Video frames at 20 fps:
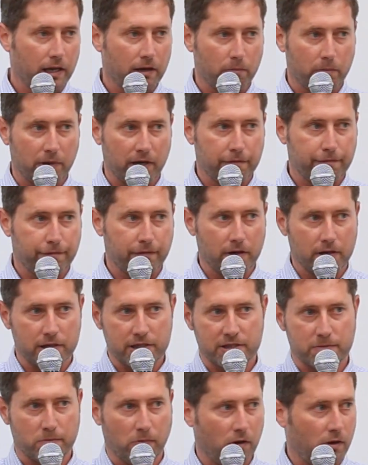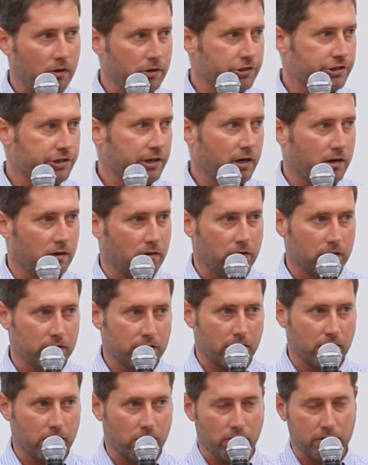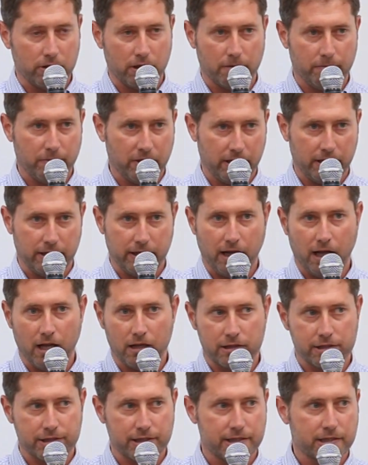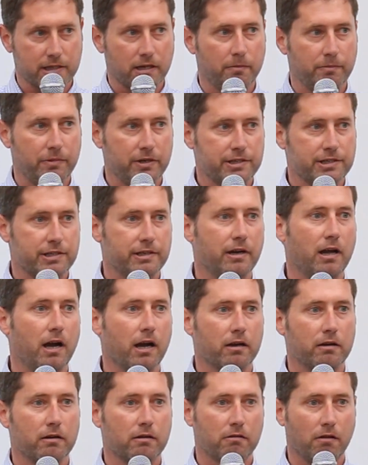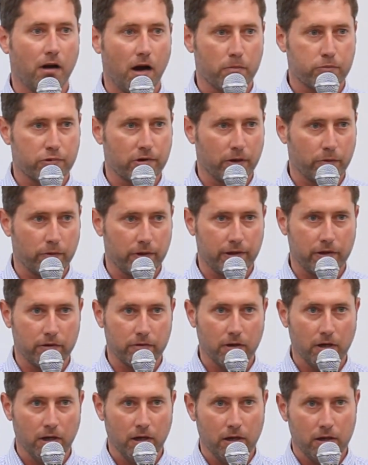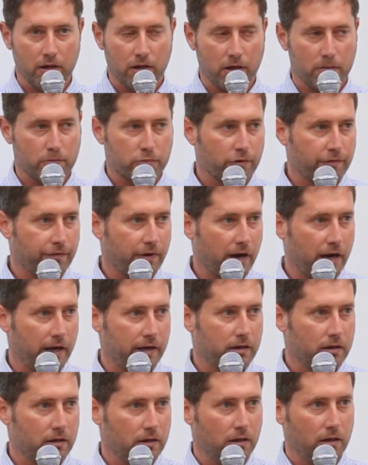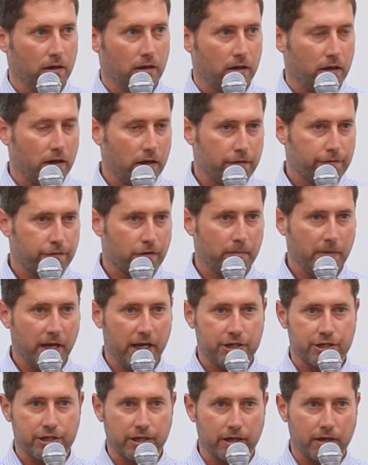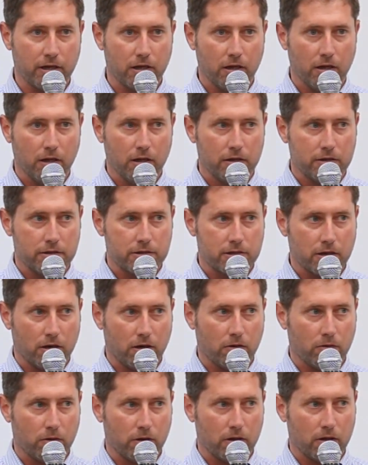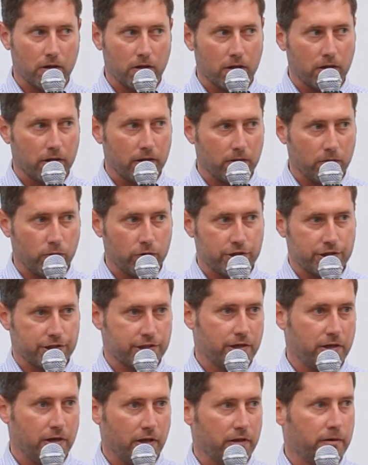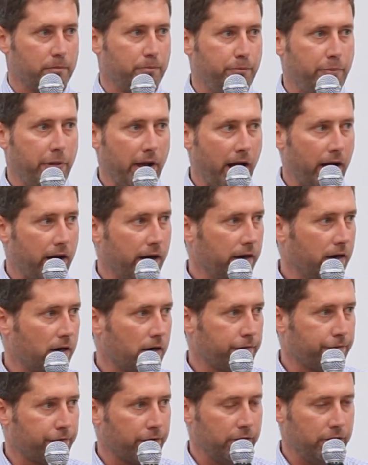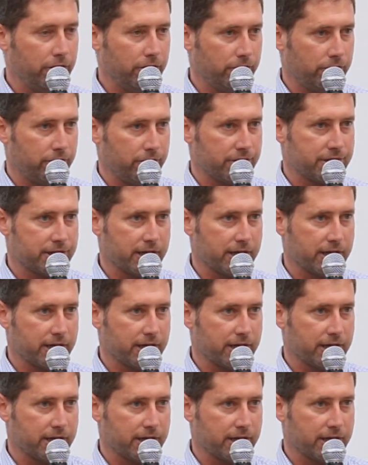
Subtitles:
You know, but if you're a small shareholder holding $1 million, these companies are not going to cooperate with you and provide information. So, which is another barrier for you to